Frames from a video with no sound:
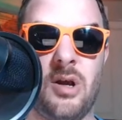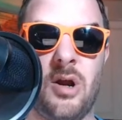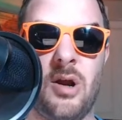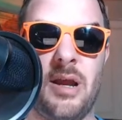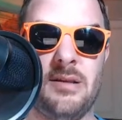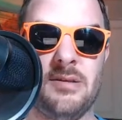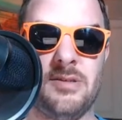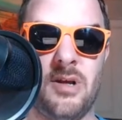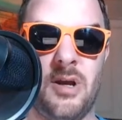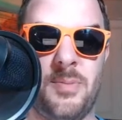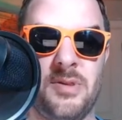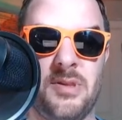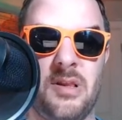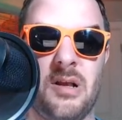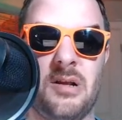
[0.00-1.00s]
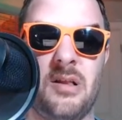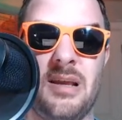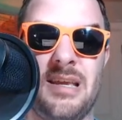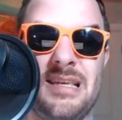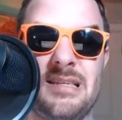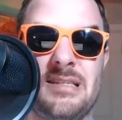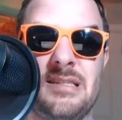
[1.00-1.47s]
All right, so up on the luck
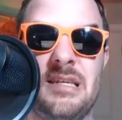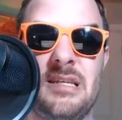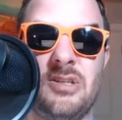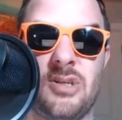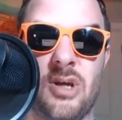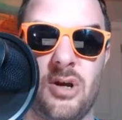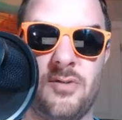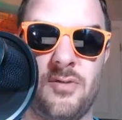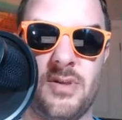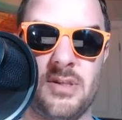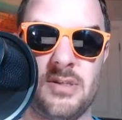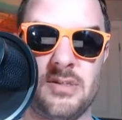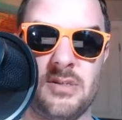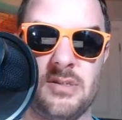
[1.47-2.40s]
clock is the Dolphins.